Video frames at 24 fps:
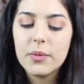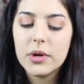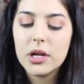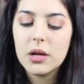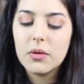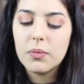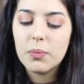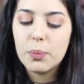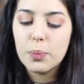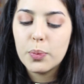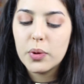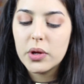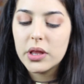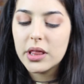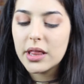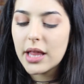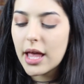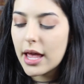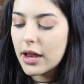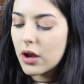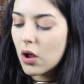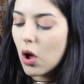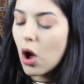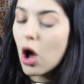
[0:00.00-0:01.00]
I'm gonna put
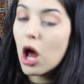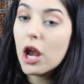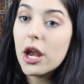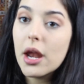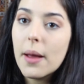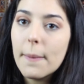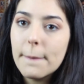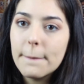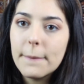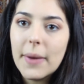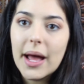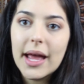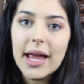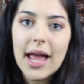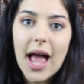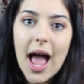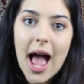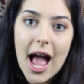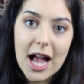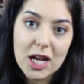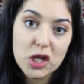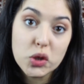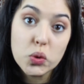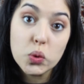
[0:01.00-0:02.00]
that on my
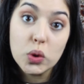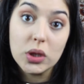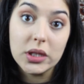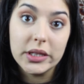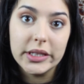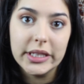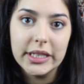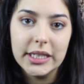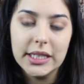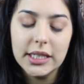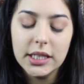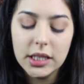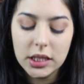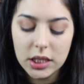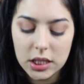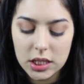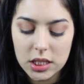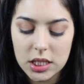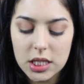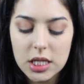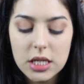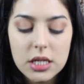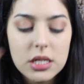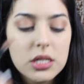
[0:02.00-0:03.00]
actual lid
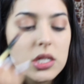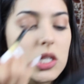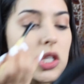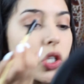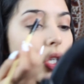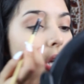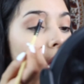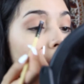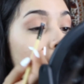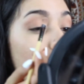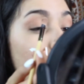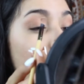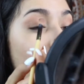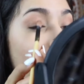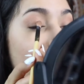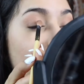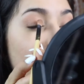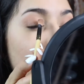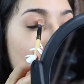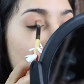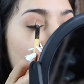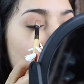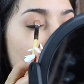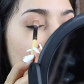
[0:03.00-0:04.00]
to try to
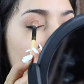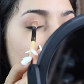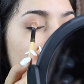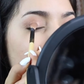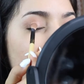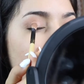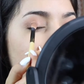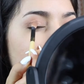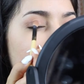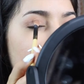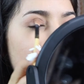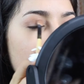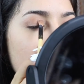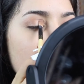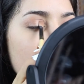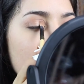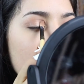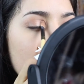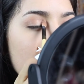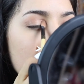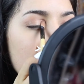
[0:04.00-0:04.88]
brighten it up a little bit.